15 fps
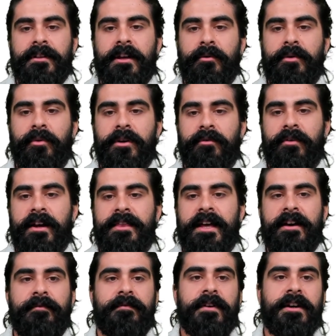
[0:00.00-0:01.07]
Now we want to write
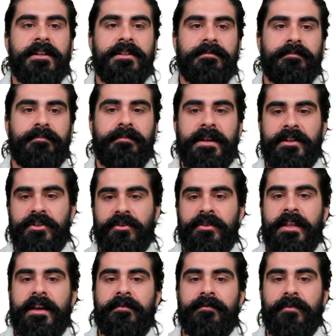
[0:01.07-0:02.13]
that first based on
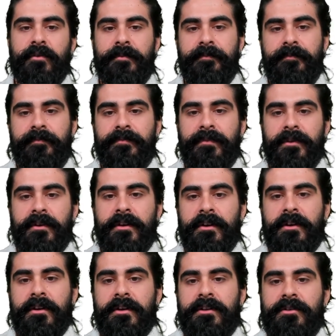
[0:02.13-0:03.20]
their form.
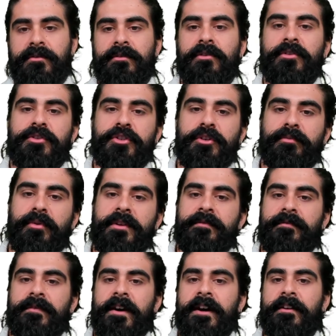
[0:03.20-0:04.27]
So we've got
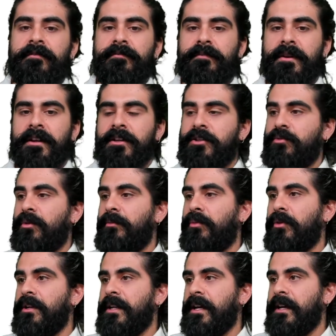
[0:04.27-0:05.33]
2.5 plus
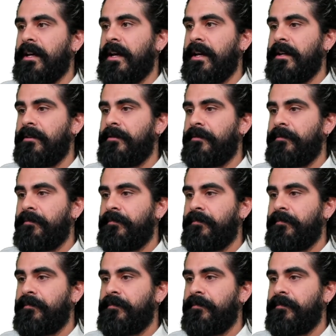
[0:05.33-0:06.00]
1.88.